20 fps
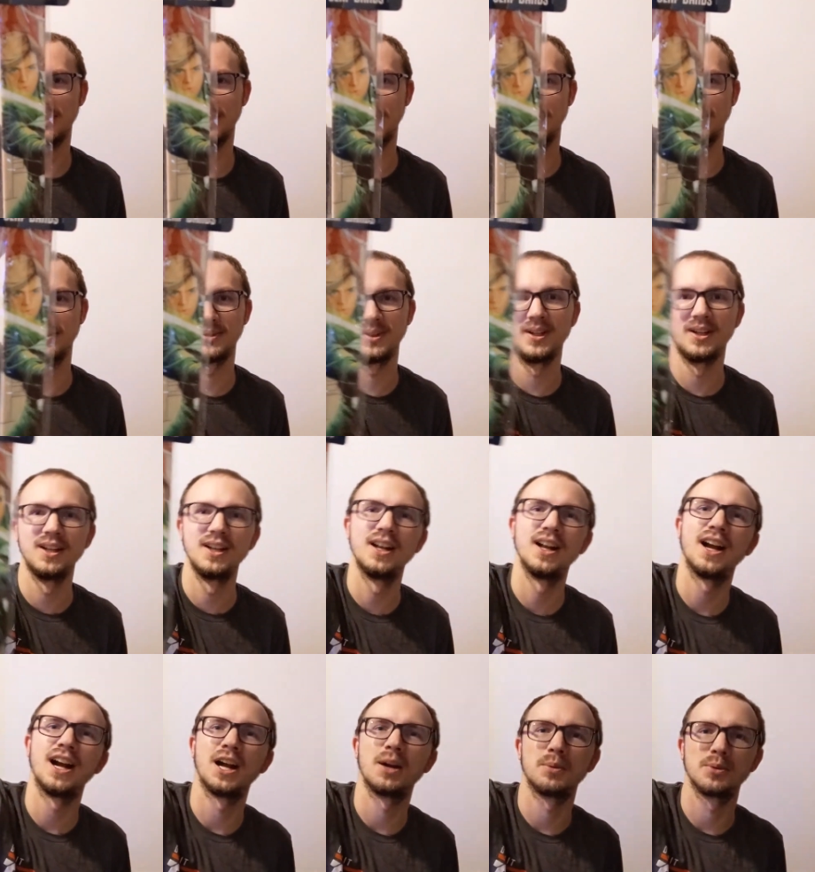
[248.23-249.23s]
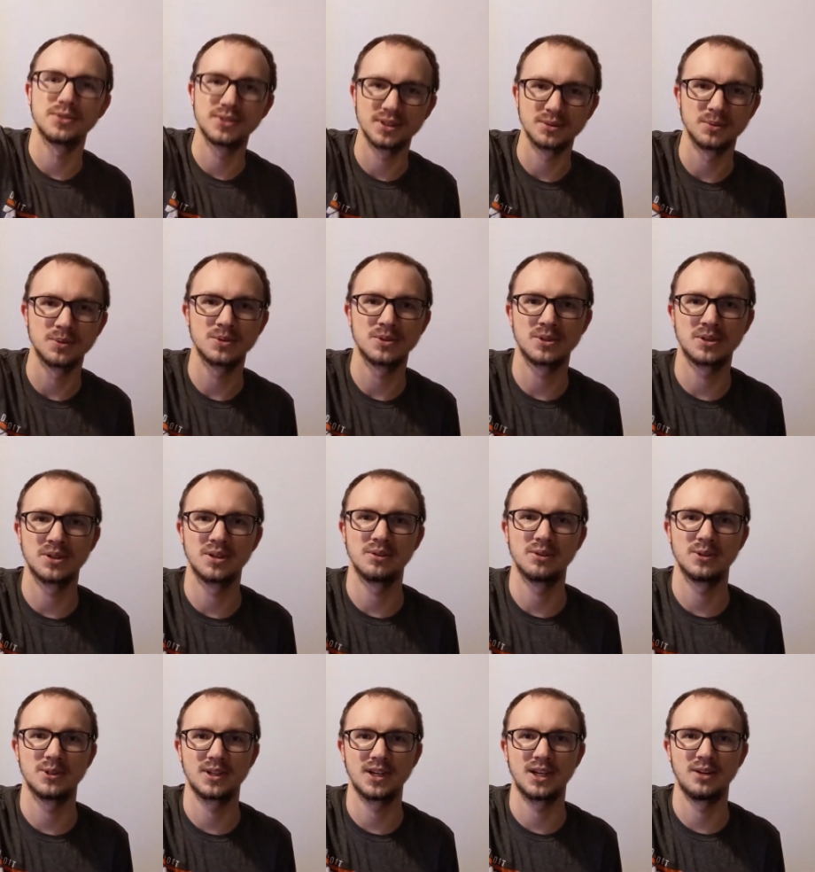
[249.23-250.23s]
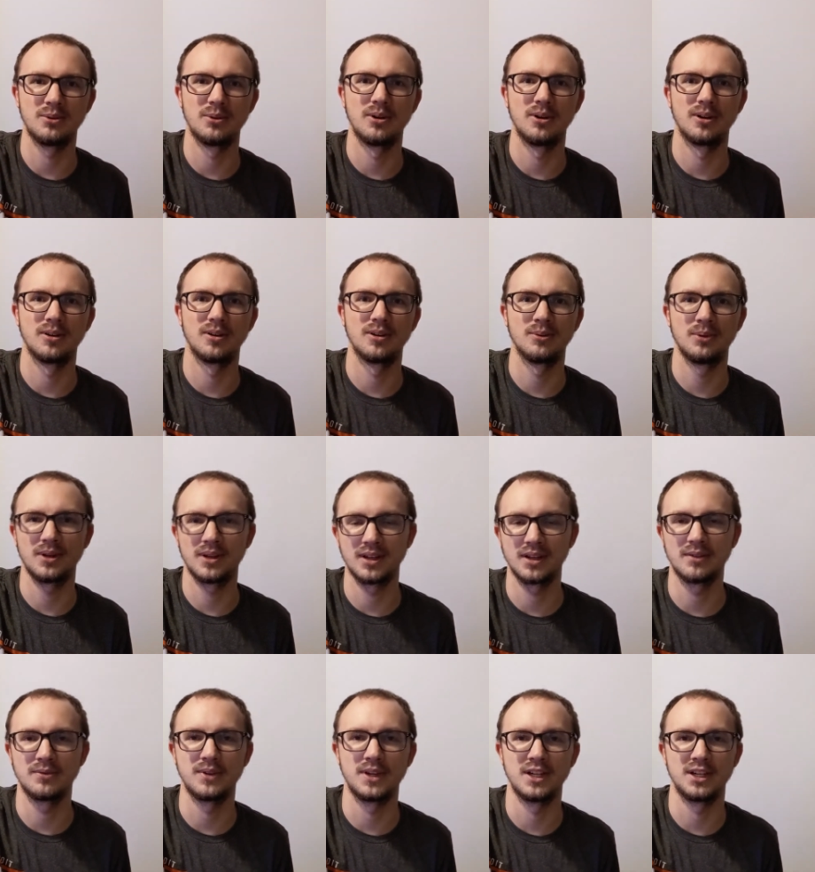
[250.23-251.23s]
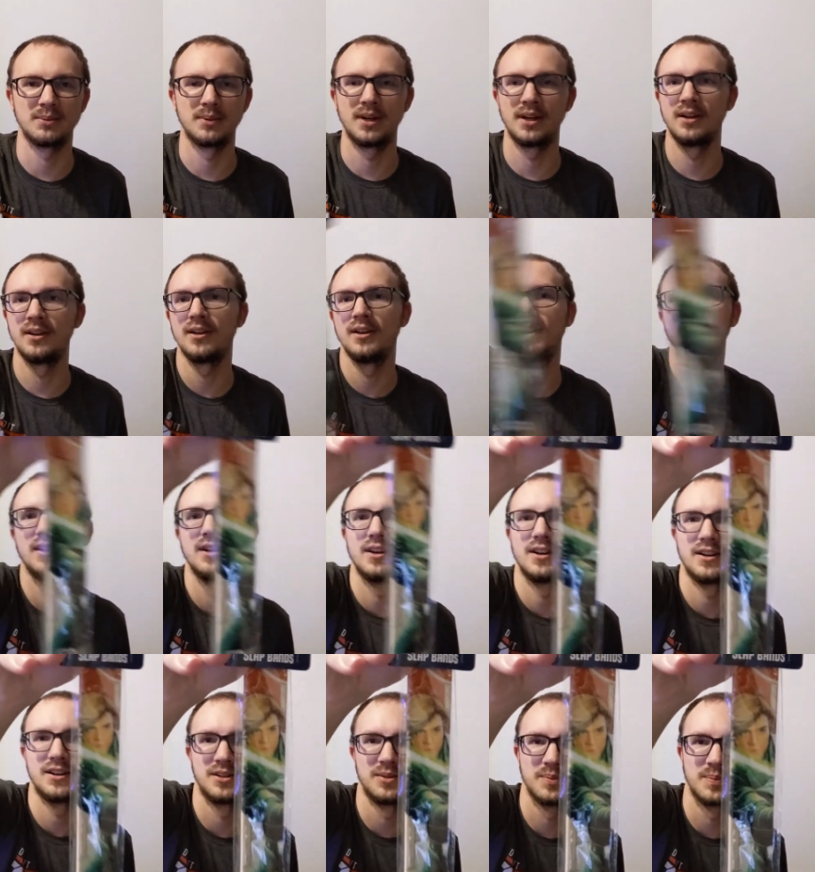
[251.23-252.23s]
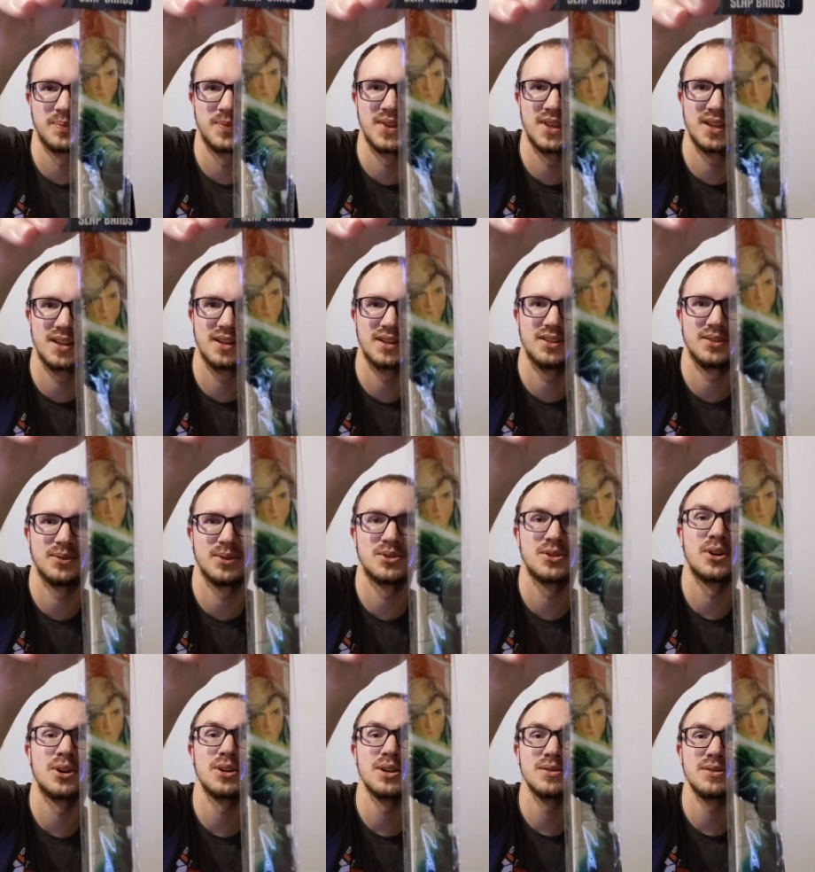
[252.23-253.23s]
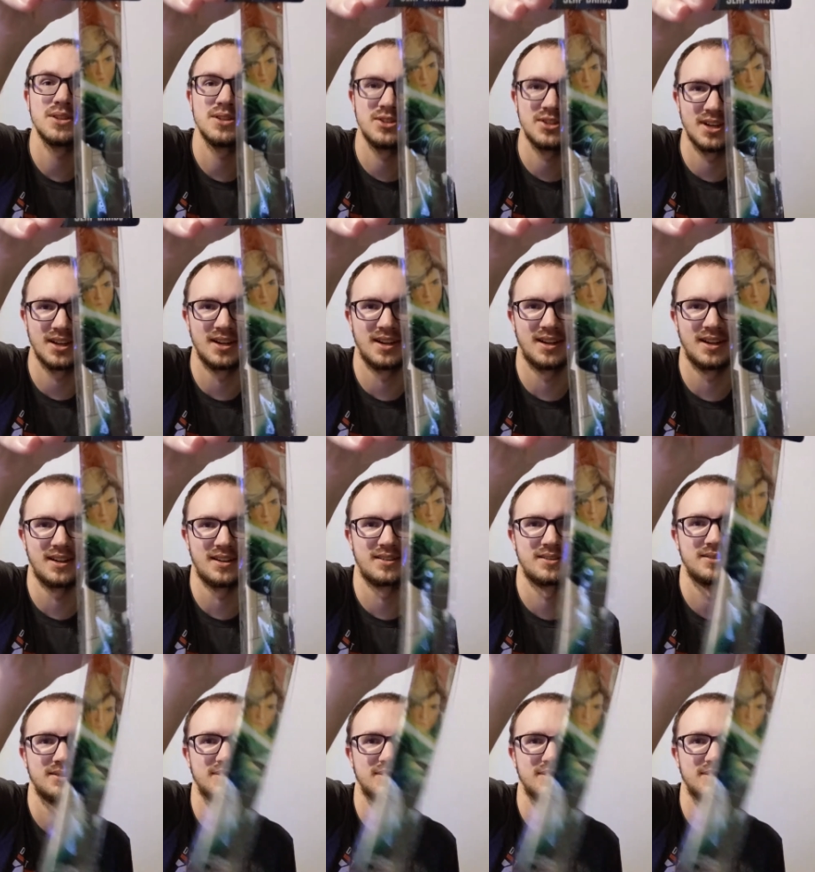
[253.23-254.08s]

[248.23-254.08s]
What? I almost said Return of the Skywalker. What kind of fan am I? Um, Return of the Jedi.